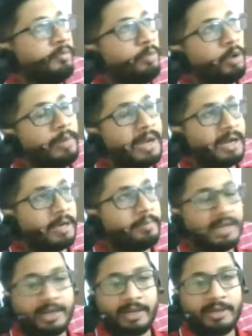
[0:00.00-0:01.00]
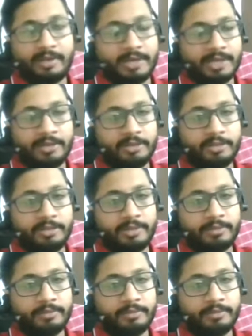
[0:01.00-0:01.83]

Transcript: Full backup taken 10 GB.